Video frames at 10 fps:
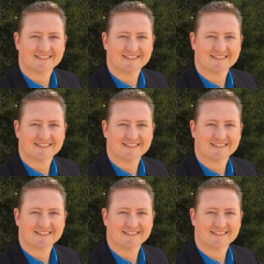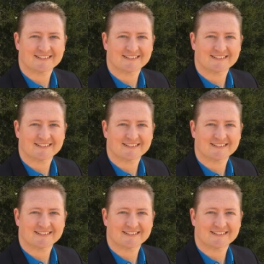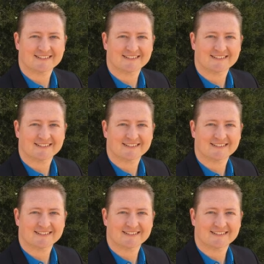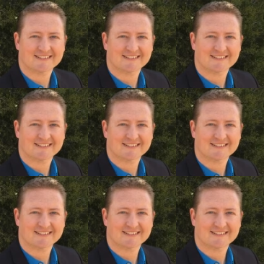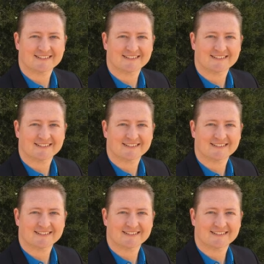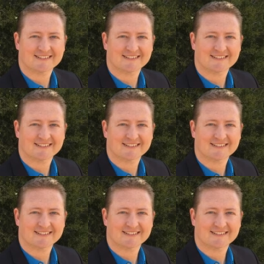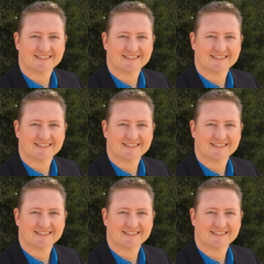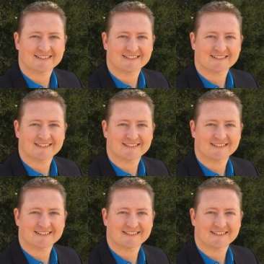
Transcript: (no lip movement)